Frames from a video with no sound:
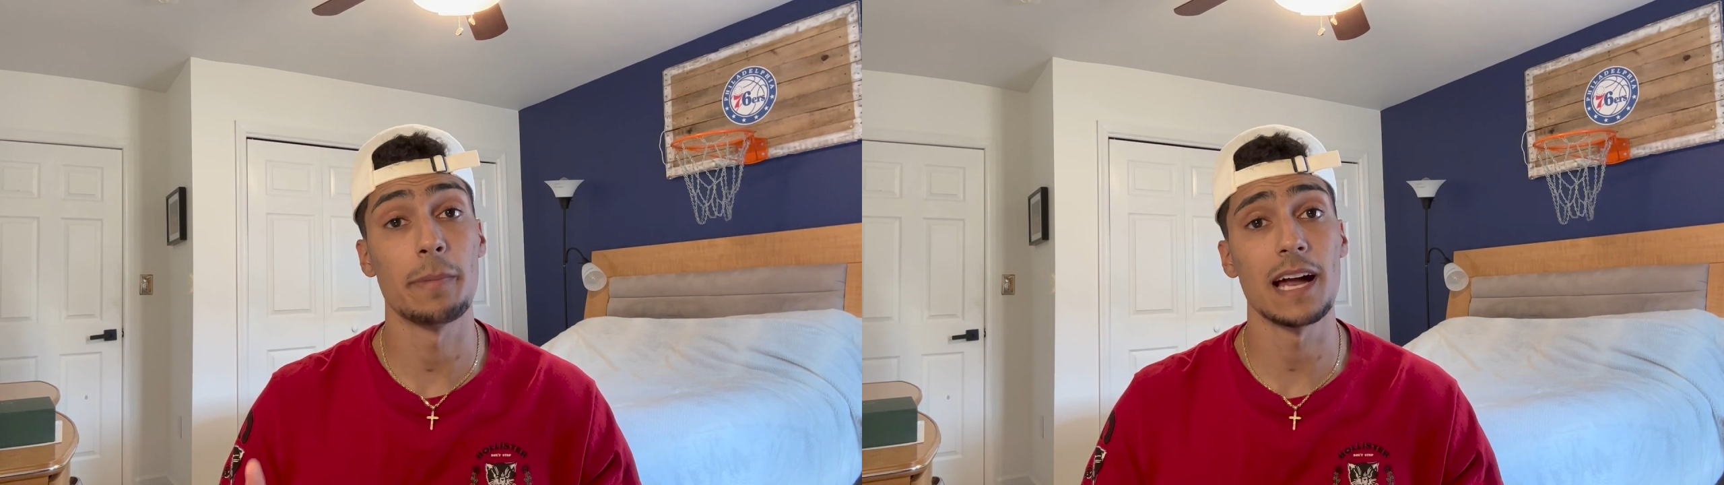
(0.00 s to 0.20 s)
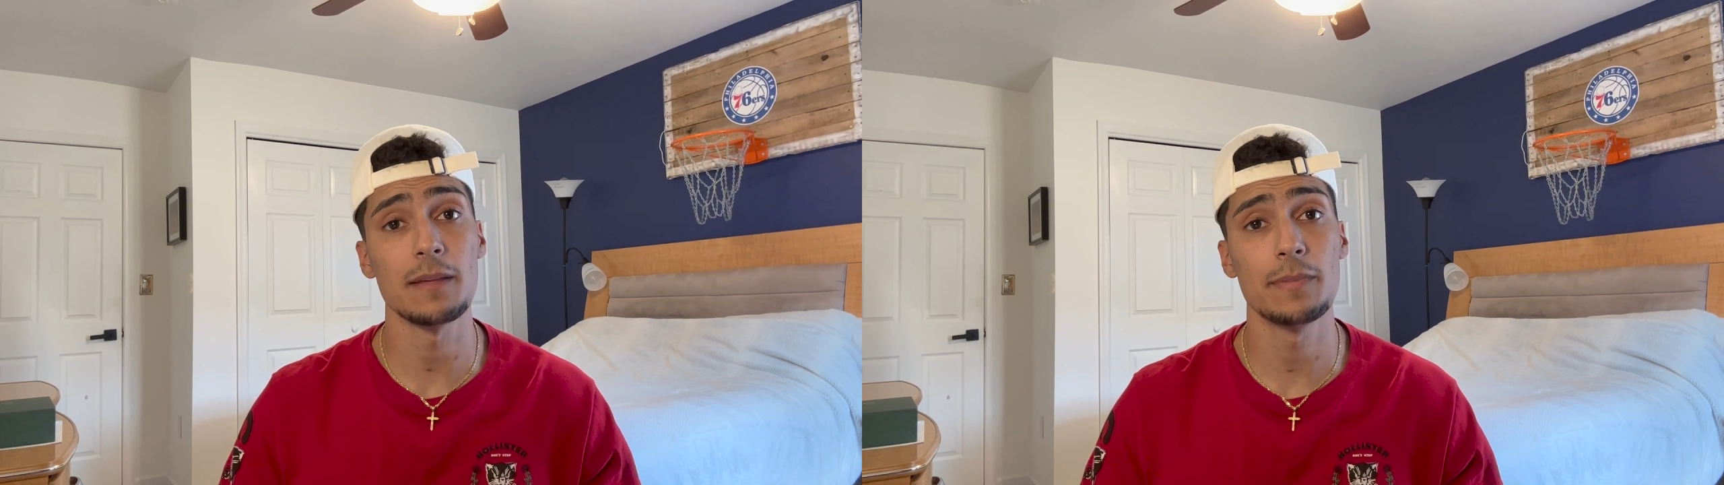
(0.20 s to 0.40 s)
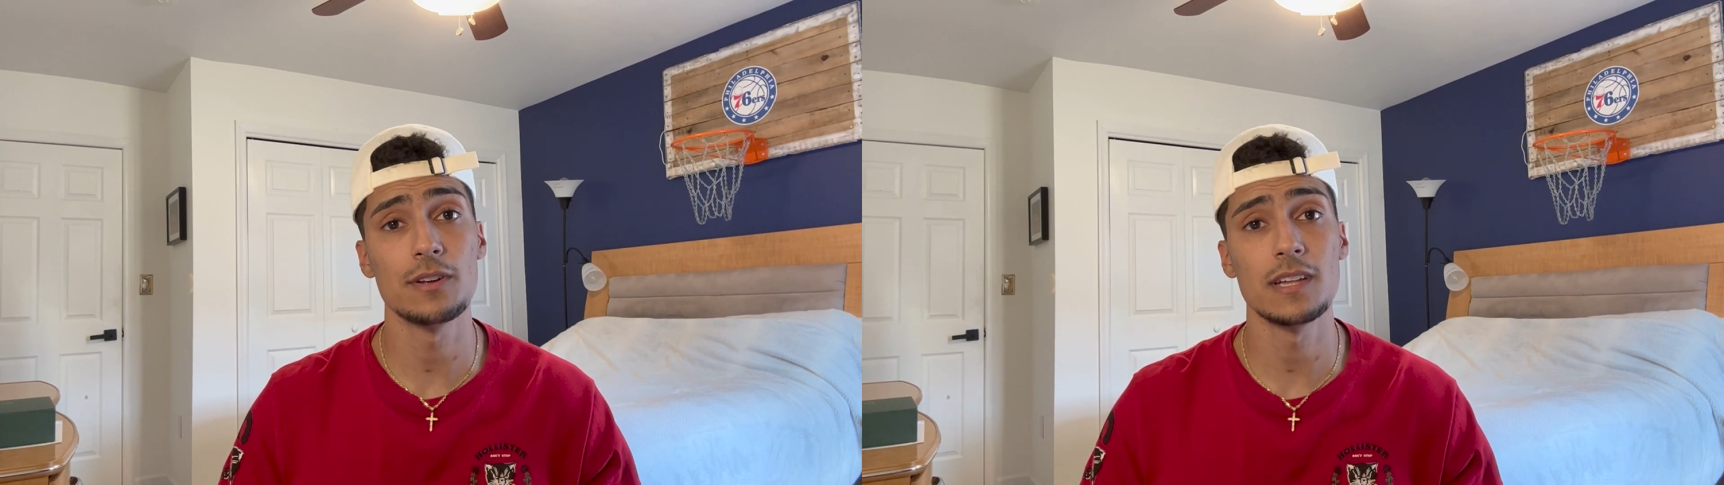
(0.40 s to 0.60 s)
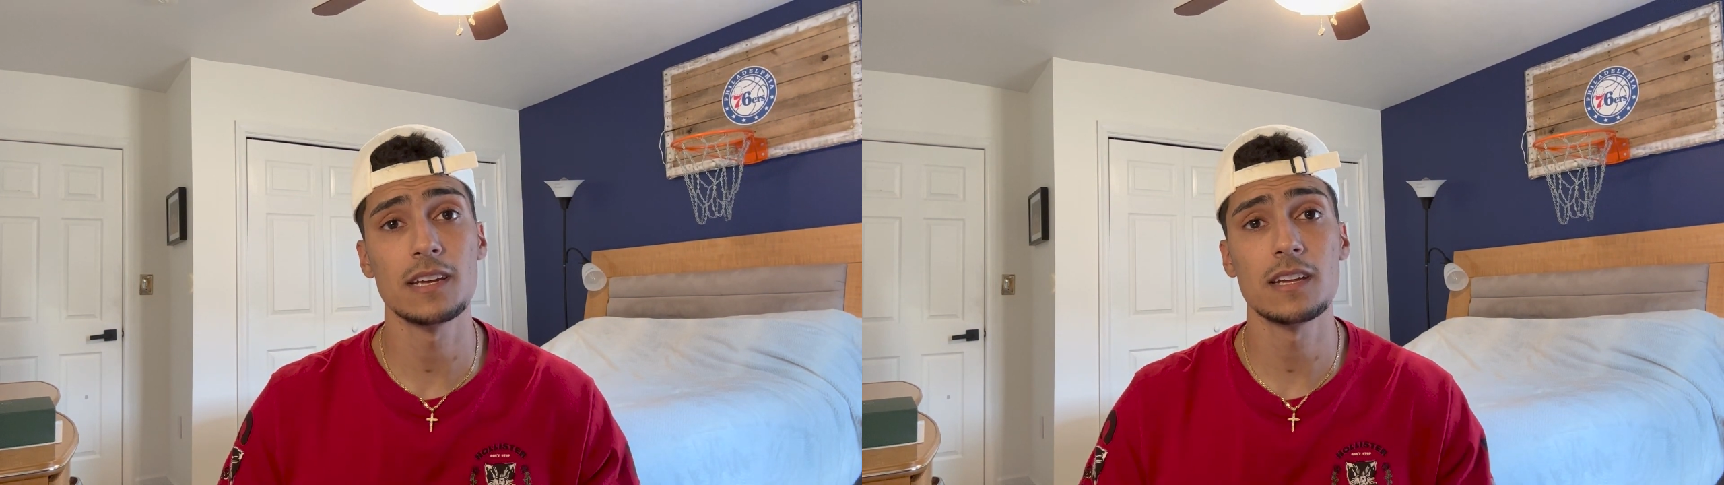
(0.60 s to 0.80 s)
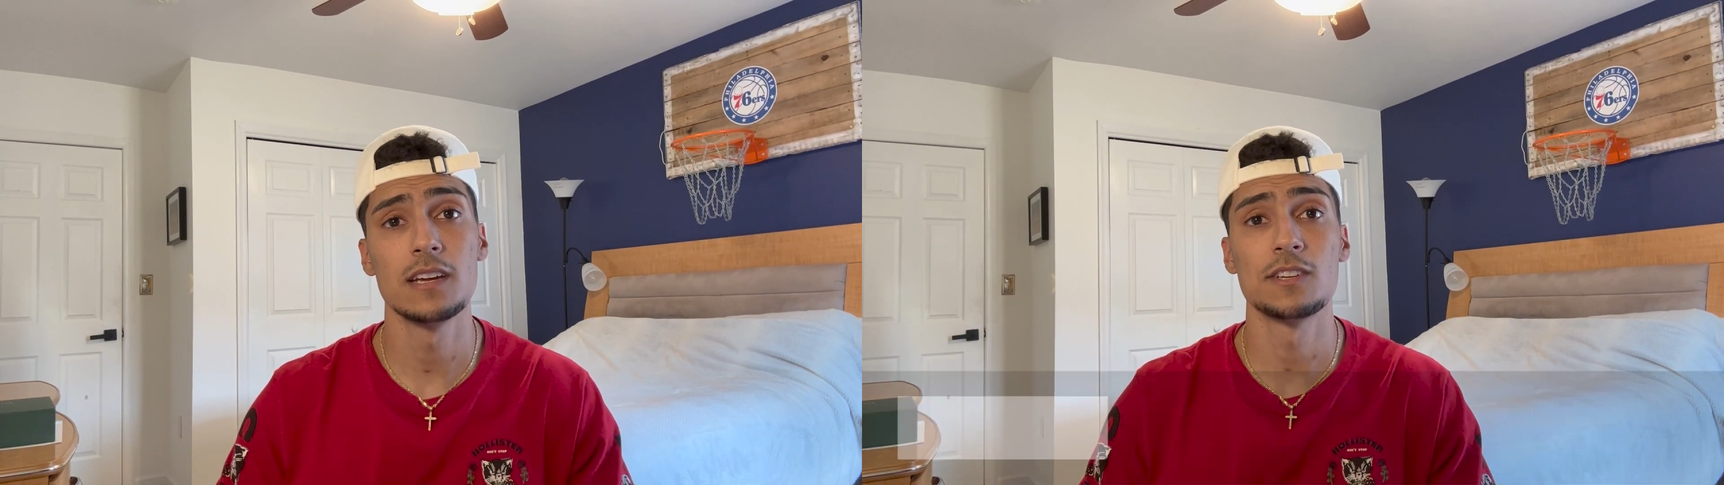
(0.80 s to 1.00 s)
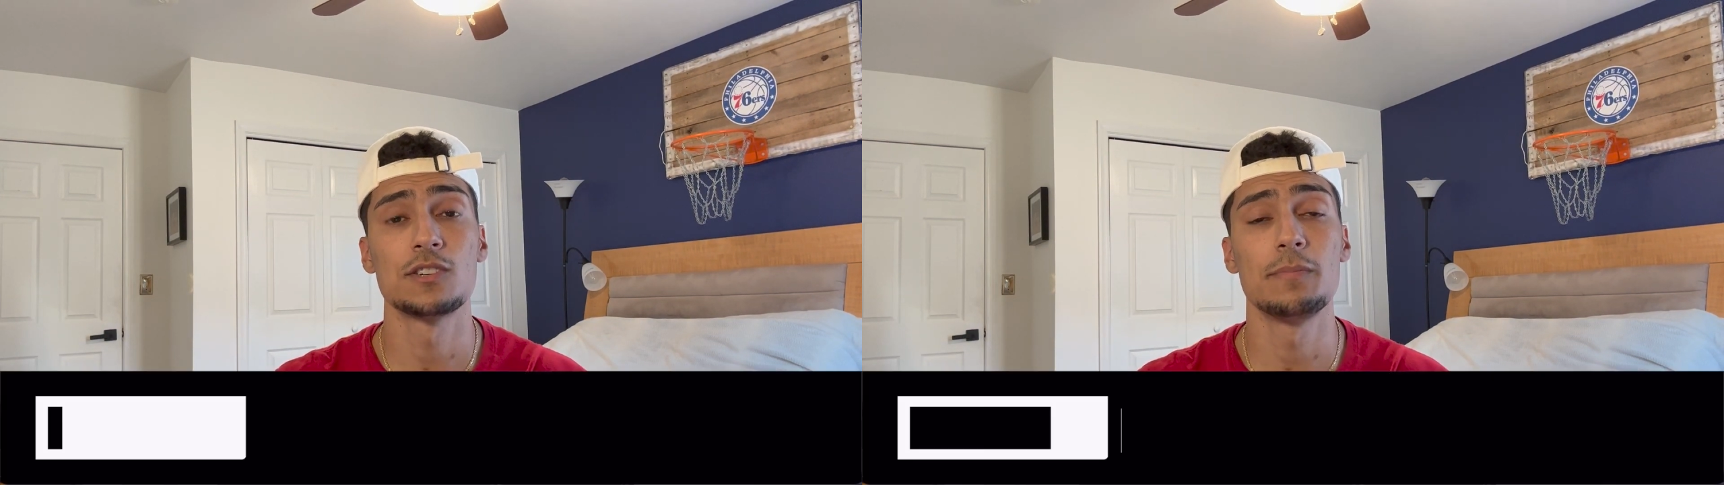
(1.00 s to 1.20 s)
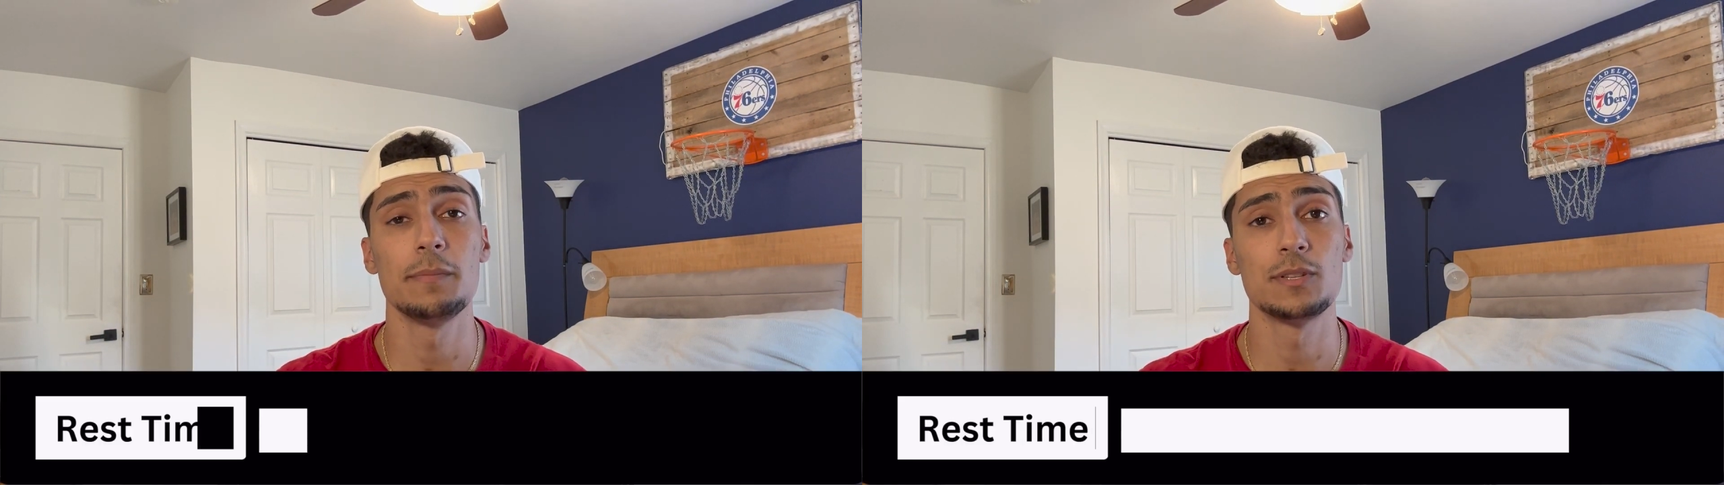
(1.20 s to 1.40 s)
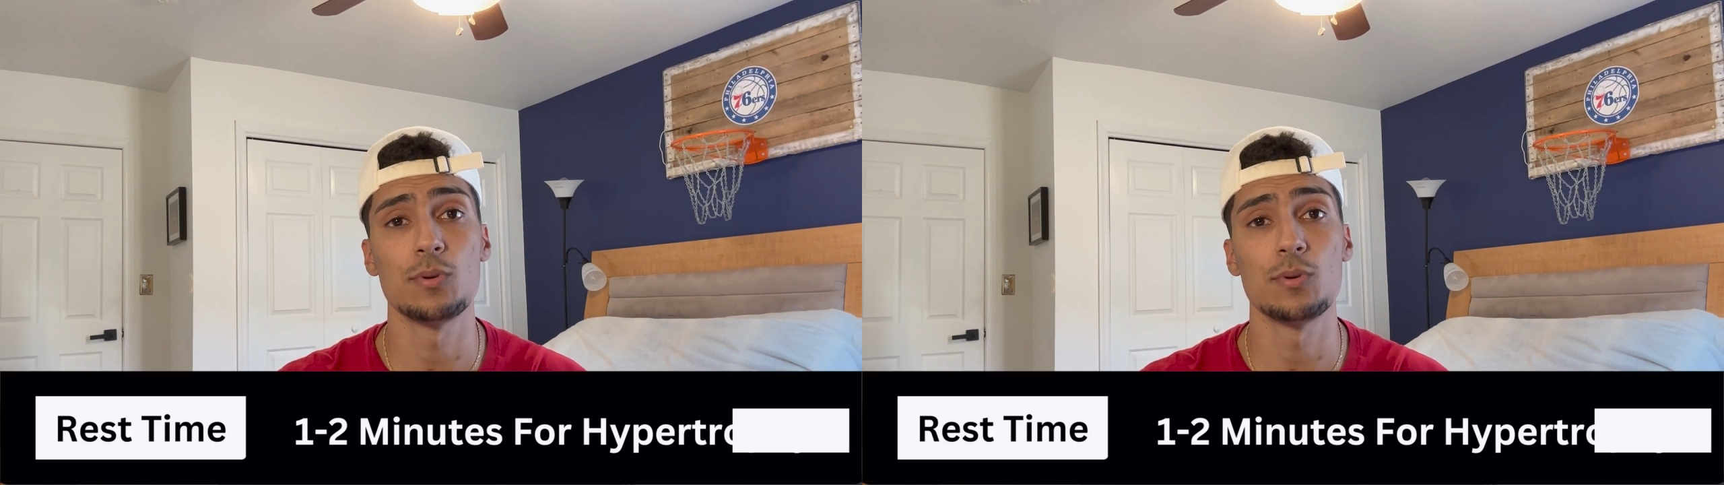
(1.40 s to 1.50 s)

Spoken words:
bodybuilding should be